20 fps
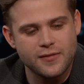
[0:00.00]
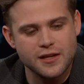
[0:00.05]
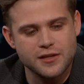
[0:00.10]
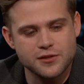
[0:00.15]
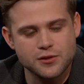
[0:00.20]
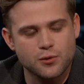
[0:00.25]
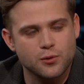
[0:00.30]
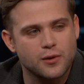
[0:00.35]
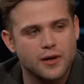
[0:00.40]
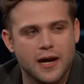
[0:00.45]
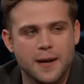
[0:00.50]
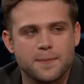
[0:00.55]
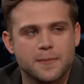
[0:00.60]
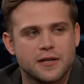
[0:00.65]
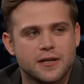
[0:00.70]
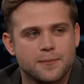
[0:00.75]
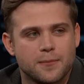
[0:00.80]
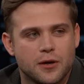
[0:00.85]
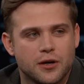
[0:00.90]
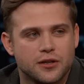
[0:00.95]
She's called
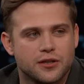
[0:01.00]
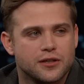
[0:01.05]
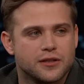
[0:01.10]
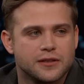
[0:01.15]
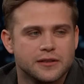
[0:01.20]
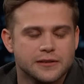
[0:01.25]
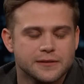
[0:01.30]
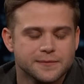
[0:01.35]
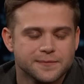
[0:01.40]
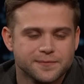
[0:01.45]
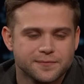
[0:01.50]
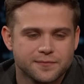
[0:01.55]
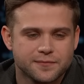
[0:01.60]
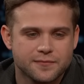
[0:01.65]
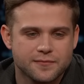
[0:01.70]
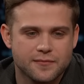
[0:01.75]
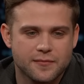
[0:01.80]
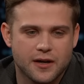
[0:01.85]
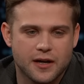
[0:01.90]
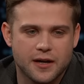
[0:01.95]
Ambika Mod. Okay.
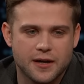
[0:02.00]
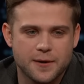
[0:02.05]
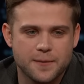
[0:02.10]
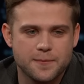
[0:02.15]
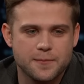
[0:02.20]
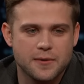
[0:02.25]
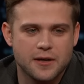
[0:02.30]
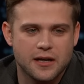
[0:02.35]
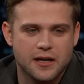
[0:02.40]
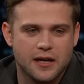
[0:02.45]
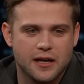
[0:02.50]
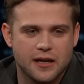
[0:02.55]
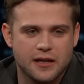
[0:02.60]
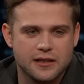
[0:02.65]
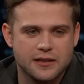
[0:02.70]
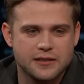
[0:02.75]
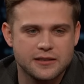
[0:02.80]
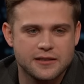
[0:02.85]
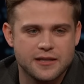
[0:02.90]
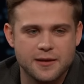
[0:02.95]
Um,
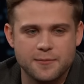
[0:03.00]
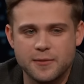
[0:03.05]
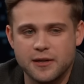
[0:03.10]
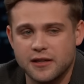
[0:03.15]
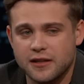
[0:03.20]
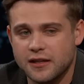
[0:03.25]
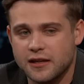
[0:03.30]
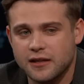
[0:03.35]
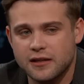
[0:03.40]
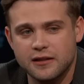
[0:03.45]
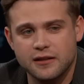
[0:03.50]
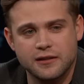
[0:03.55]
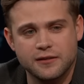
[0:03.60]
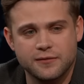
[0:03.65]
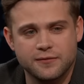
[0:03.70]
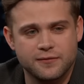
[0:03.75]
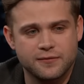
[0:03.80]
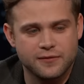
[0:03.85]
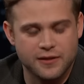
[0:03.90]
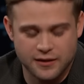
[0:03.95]
and they meet at the end
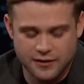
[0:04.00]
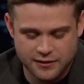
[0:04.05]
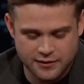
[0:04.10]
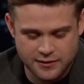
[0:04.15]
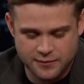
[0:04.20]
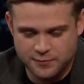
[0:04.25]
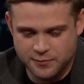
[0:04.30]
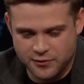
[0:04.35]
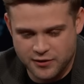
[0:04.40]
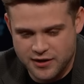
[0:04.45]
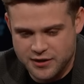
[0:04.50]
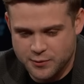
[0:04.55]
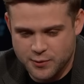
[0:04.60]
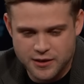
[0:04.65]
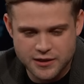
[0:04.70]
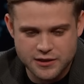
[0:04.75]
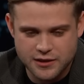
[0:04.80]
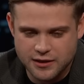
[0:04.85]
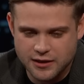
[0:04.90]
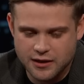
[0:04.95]
of at the
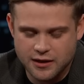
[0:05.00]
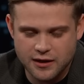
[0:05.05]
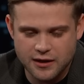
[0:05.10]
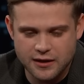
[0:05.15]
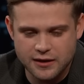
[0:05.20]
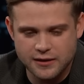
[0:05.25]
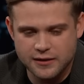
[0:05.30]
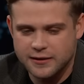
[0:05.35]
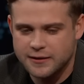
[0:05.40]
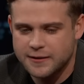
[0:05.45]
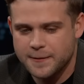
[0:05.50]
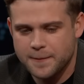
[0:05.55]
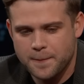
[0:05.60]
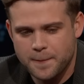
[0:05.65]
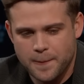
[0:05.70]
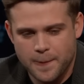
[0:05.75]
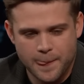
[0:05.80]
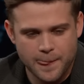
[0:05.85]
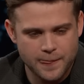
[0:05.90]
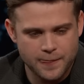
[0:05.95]
graduation night
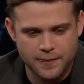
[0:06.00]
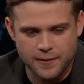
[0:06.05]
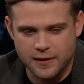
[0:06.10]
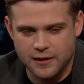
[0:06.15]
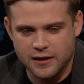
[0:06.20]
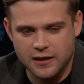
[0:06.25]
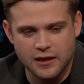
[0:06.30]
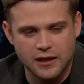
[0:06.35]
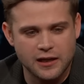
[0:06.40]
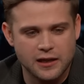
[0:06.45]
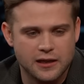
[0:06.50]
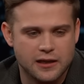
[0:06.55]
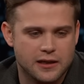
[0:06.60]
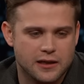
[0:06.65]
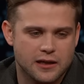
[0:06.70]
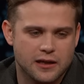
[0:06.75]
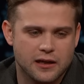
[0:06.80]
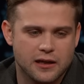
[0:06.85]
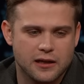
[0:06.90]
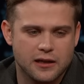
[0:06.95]
they click,
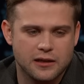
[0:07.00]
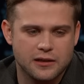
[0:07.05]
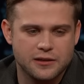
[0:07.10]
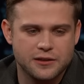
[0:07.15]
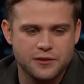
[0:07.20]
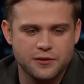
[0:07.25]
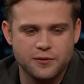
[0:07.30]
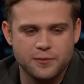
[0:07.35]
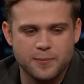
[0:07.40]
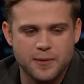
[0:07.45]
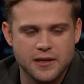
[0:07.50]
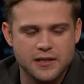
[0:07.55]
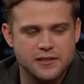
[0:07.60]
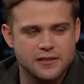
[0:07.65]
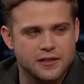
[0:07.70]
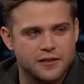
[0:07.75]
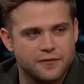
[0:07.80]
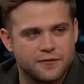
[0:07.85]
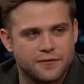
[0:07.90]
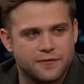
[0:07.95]
and you
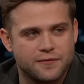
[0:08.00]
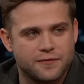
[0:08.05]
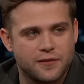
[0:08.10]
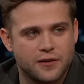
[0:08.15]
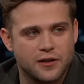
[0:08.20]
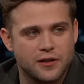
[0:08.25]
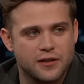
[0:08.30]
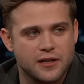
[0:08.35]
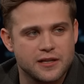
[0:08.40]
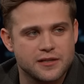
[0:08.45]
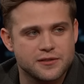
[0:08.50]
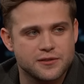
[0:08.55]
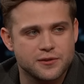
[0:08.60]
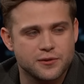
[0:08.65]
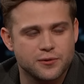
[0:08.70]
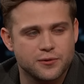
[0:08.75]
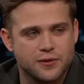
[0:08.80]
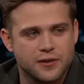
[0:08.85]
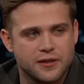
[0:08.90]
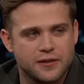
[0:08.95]
basically follow their
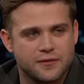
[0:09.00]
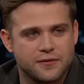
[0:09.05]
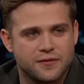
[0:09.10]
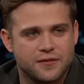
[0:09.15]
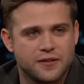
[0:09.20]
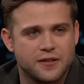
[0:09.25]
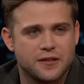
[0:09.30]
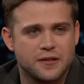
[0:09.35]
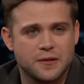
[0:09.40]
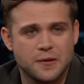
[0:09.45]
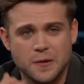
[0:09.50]
story for